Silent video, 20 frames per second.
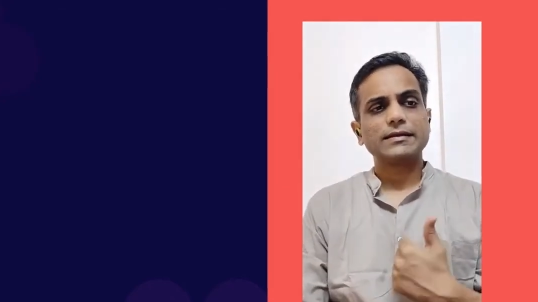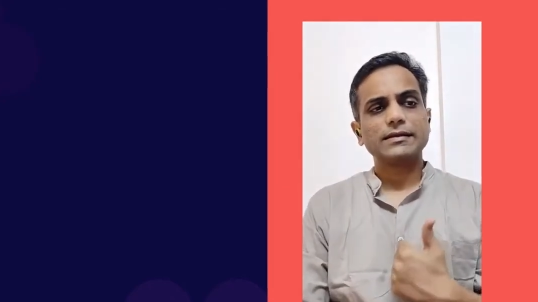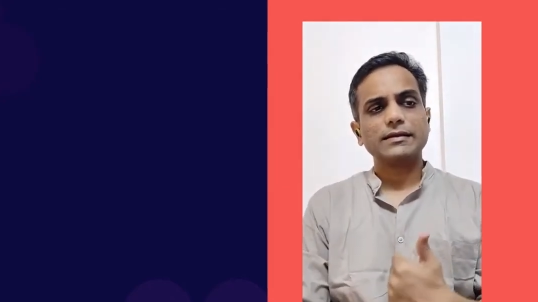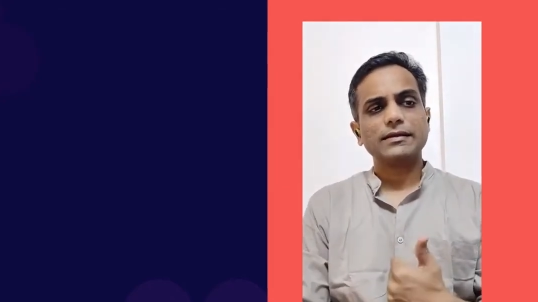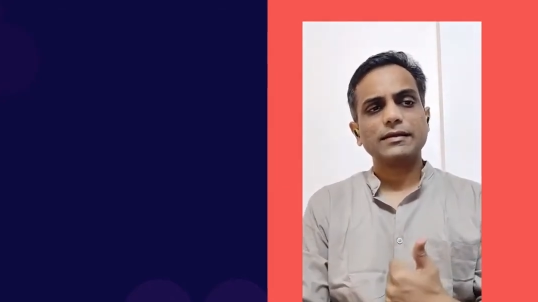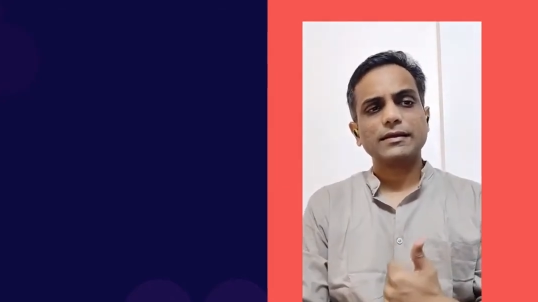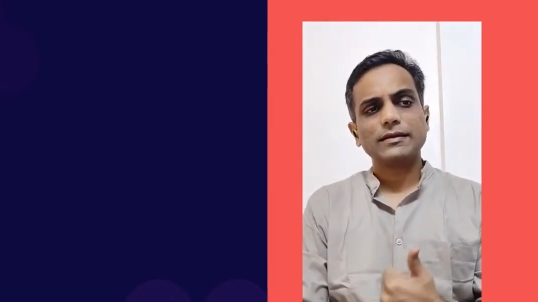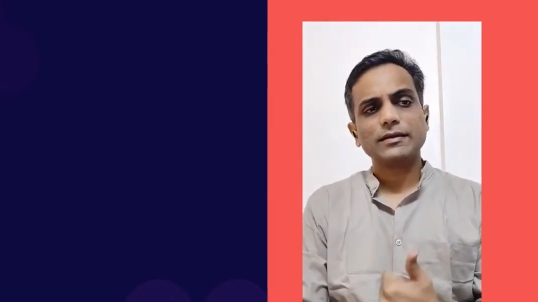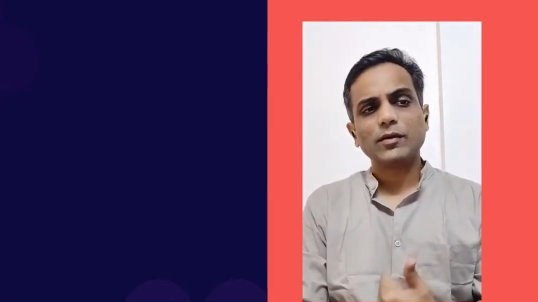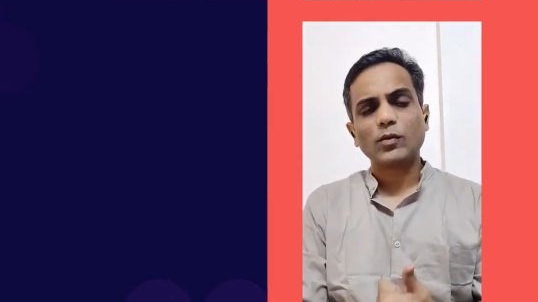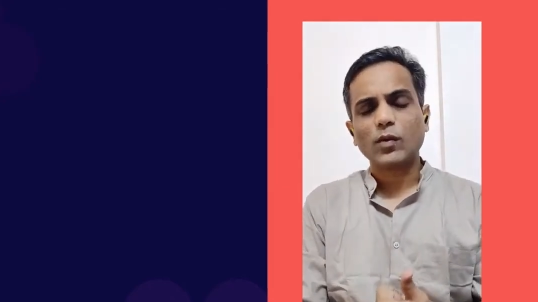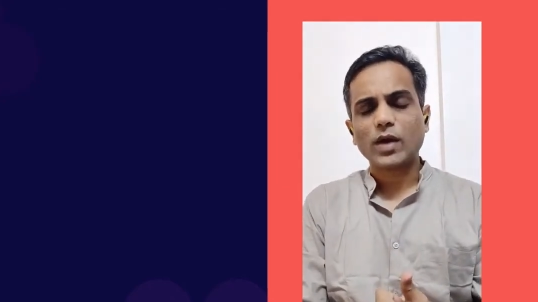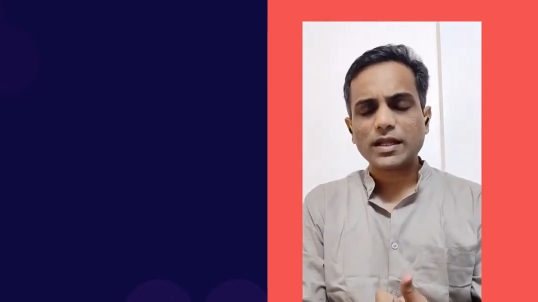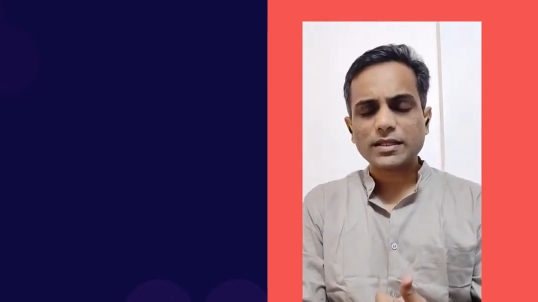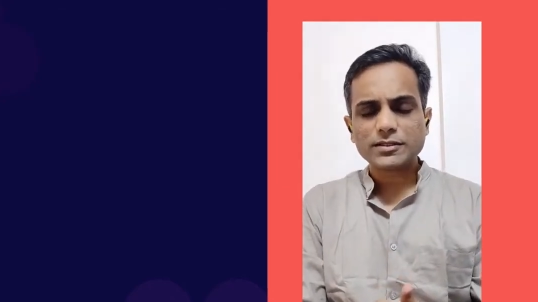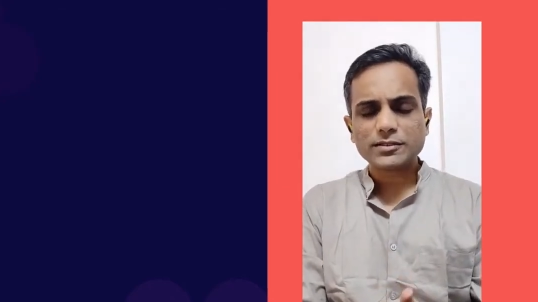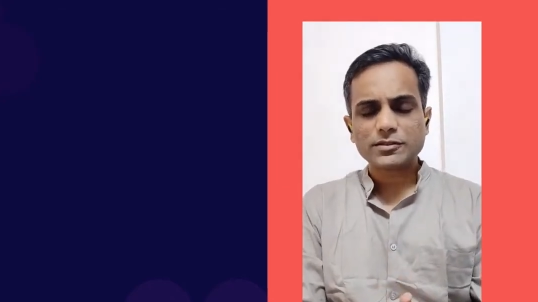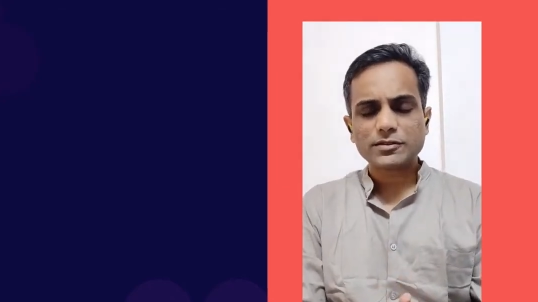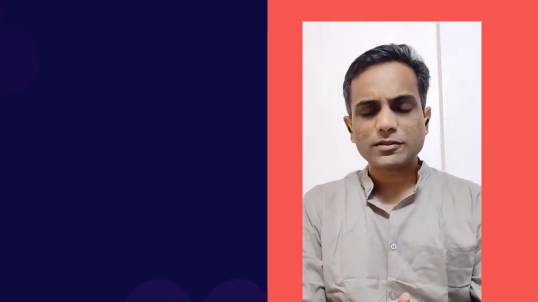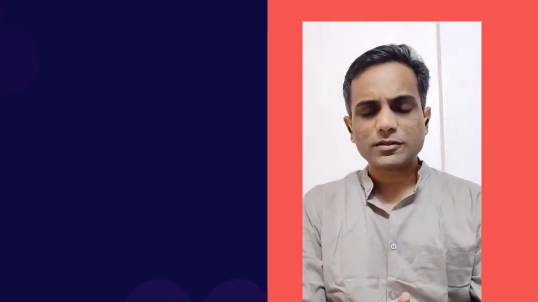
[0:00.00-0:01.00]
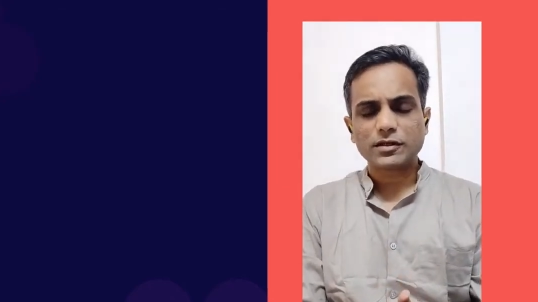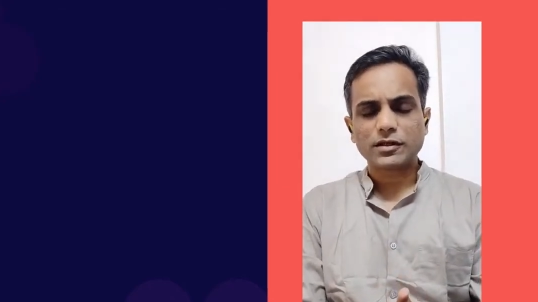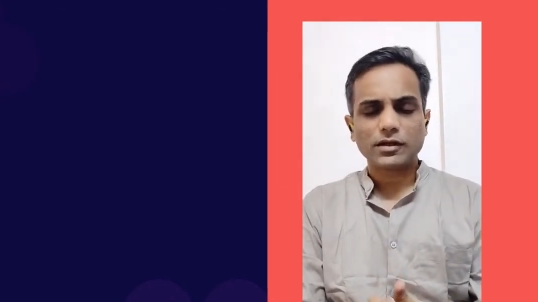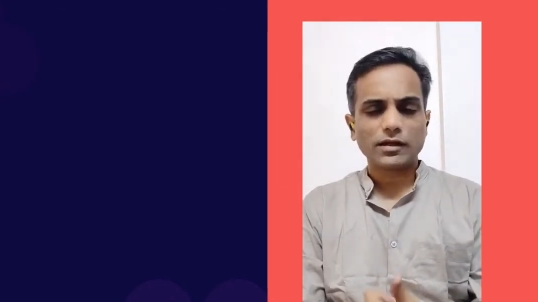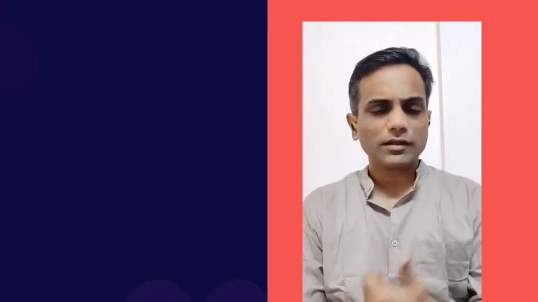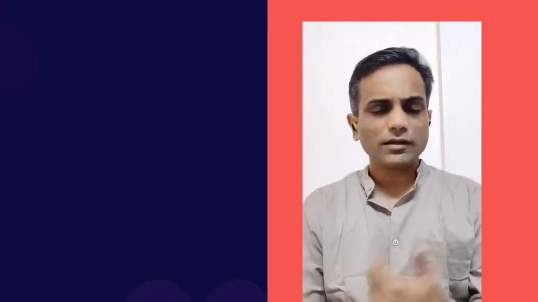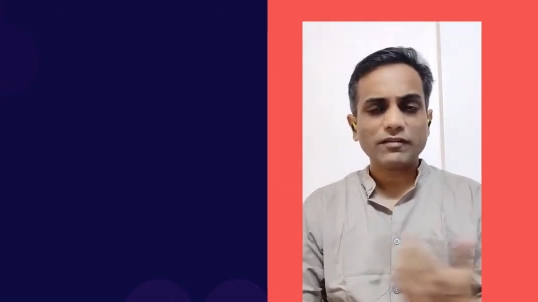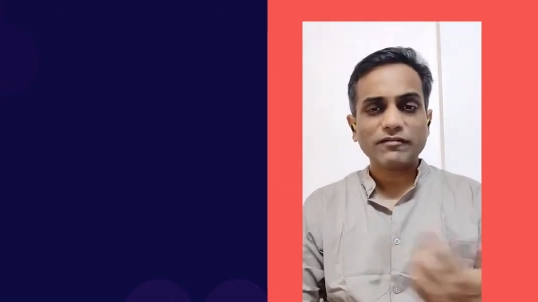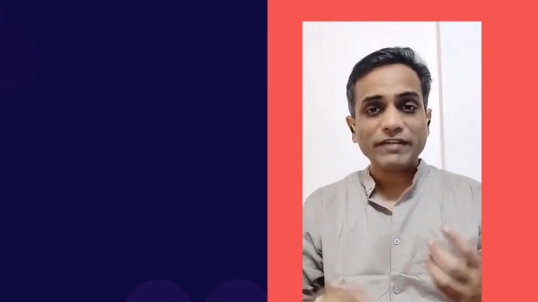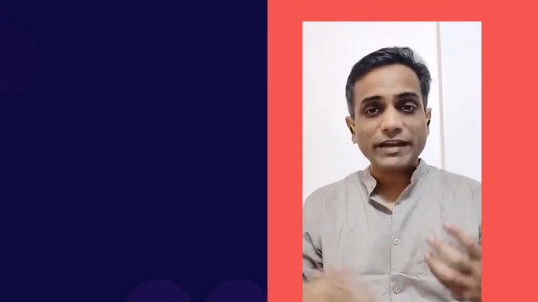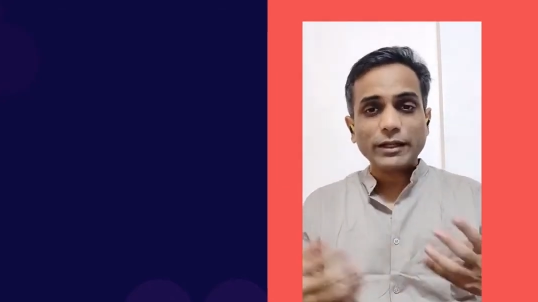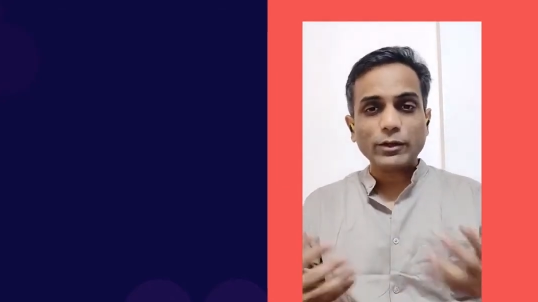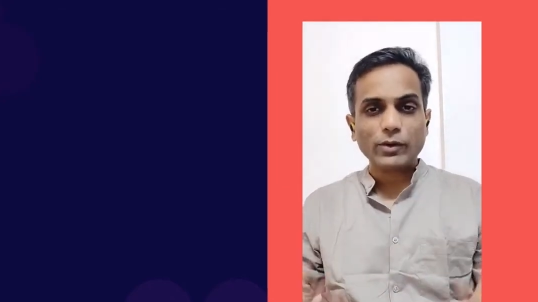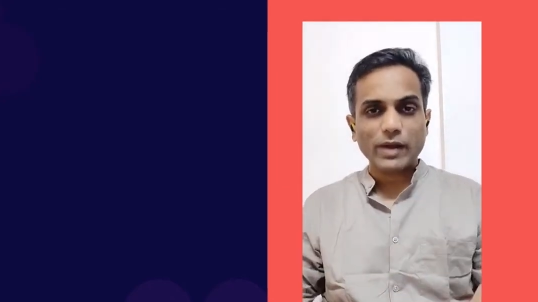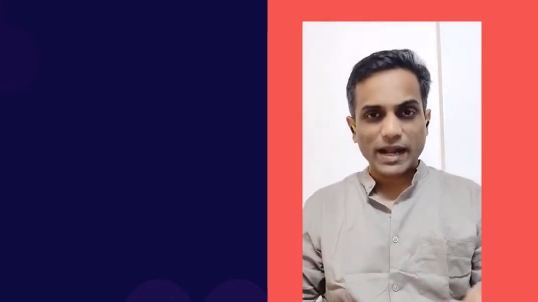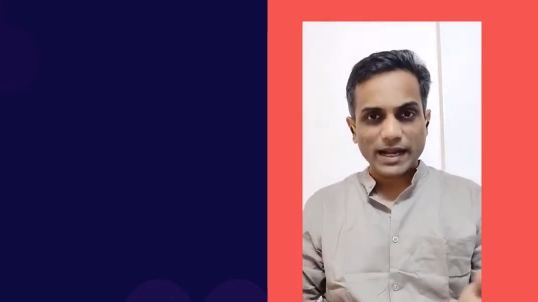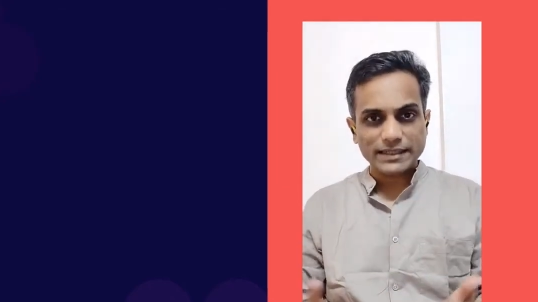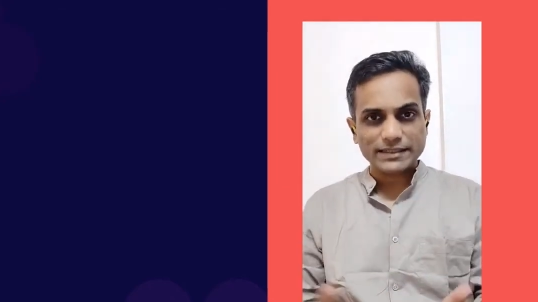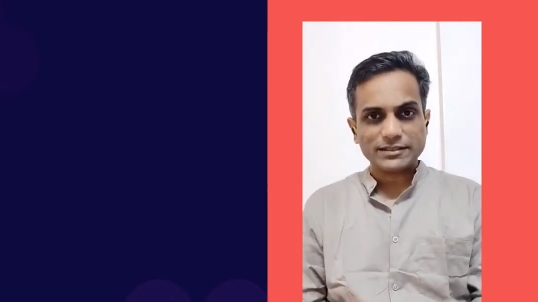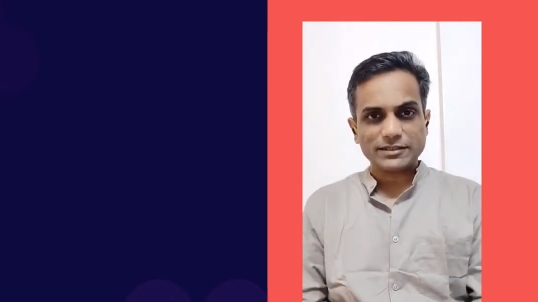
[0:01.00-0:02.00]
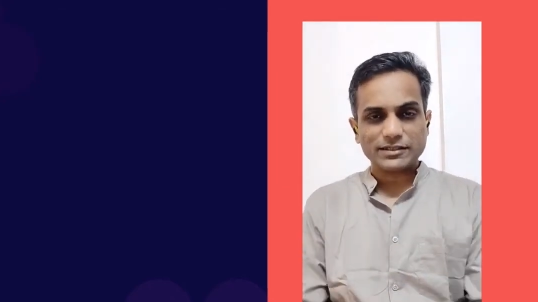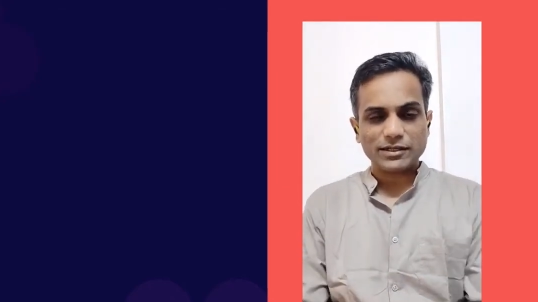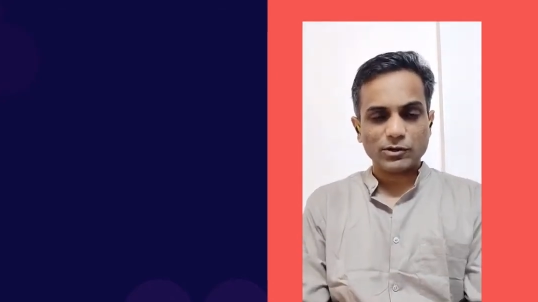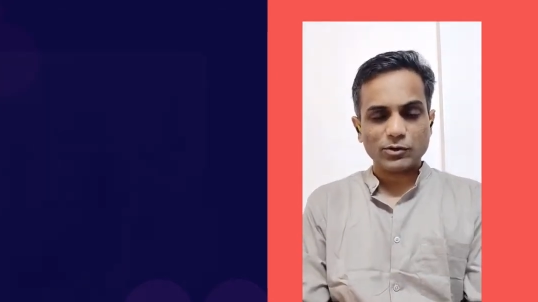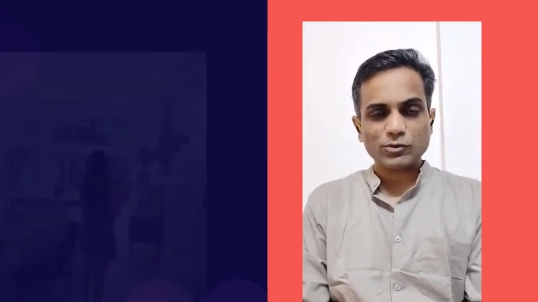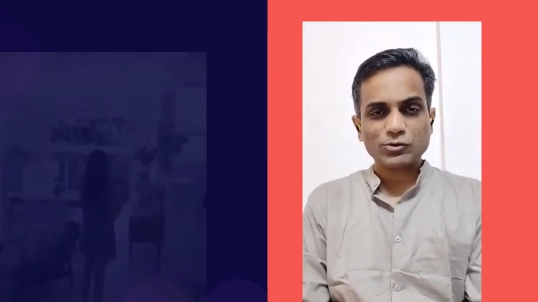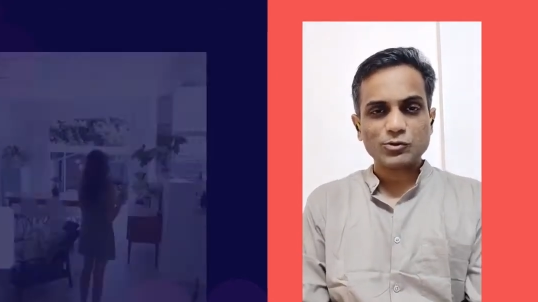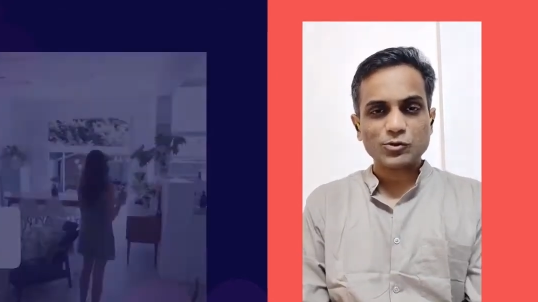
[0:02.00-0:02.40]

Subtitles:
the video ads.